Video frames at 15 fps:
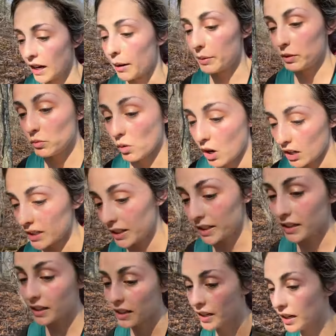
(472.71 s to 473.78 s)
I've been
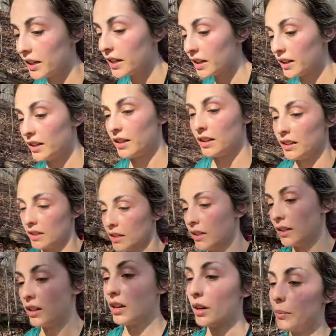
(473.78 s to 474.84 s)
walking
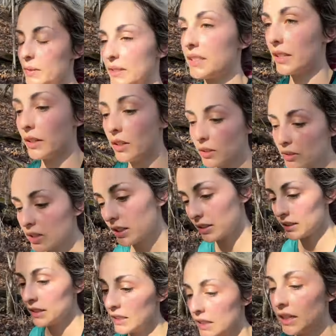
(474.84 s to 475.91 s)
up this hill
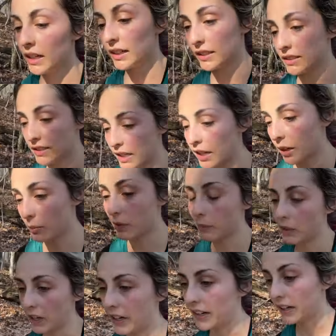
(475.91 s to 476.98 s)
because it's kicking my
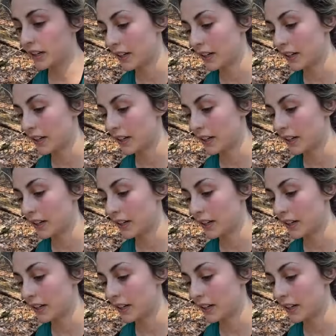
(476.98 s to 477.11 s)
butt.